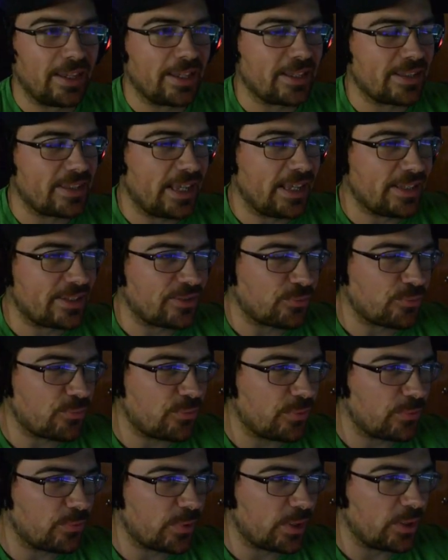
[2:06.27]
It's
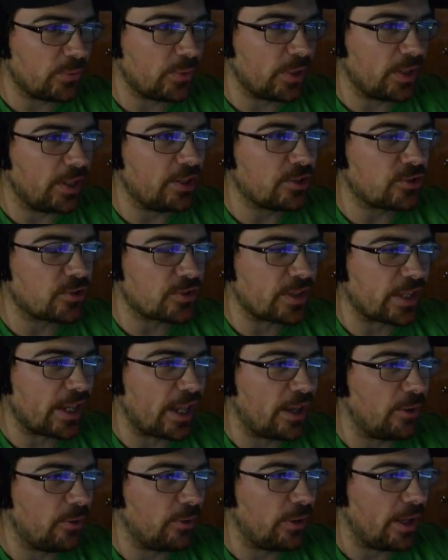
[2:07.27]
really, really interesting
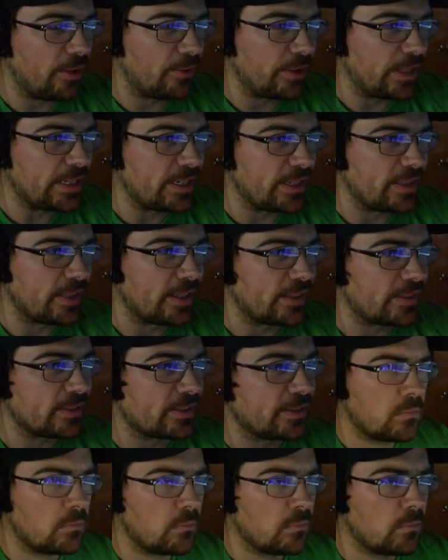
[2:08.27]
how they did this.
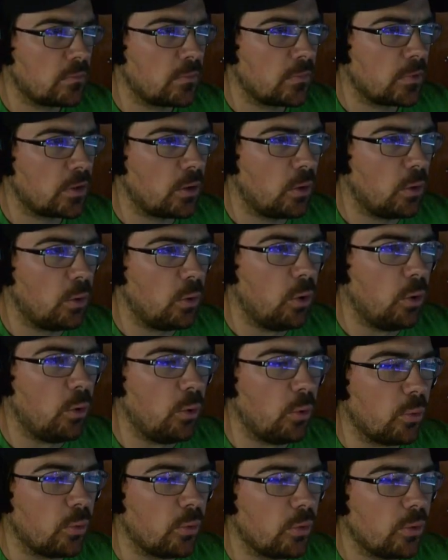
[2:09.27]
Oh!